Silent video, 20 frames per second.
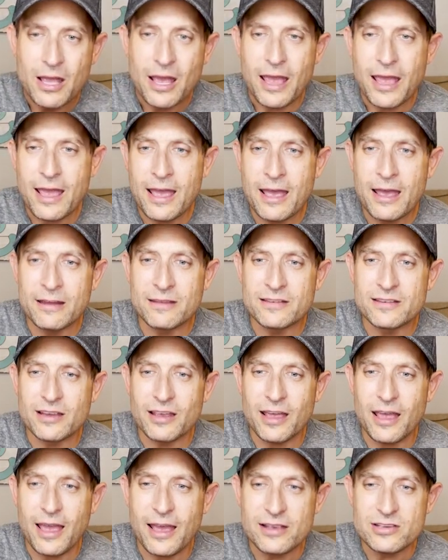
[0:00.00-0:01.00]
And
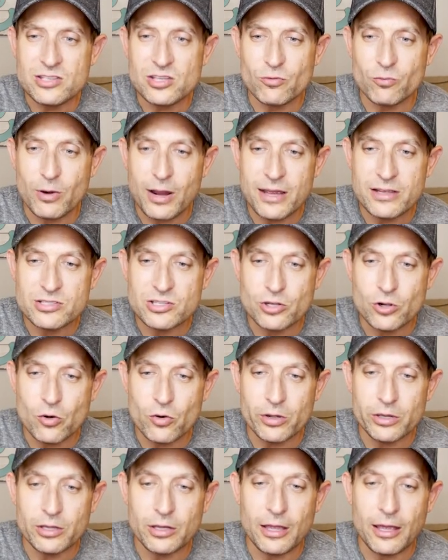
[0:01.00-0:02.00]
as the ride's
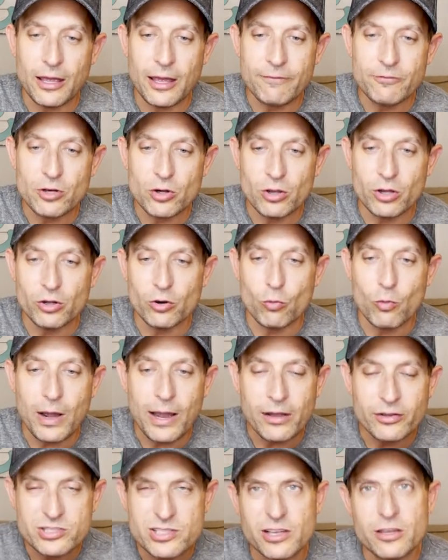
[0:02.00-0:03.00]
going, after a little
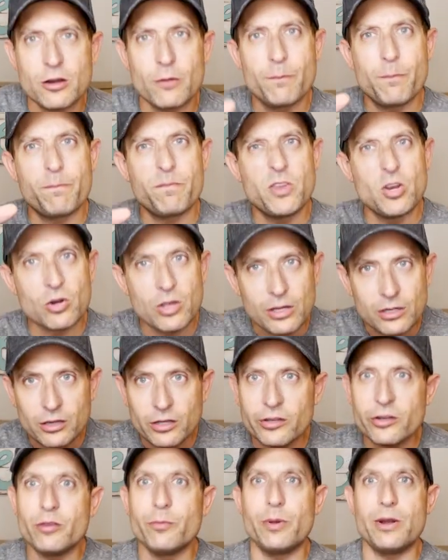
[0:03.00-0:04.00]
while, it's like you're getting a
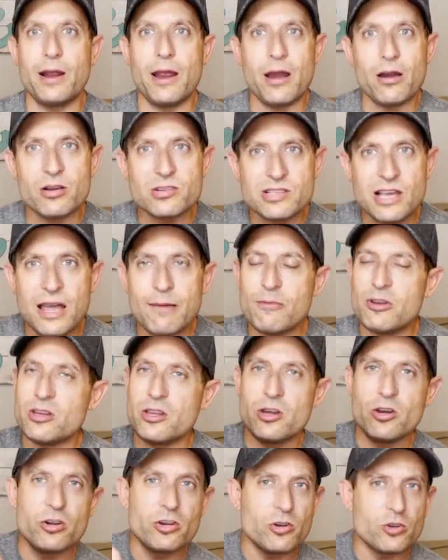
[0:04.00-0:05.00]
little bit of airtime in
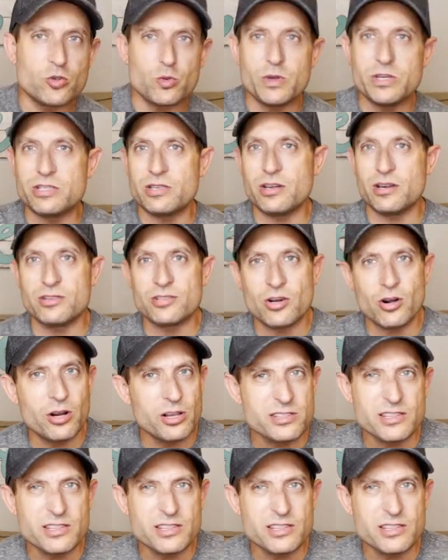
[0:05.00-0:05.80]
here. You're twisting and turning.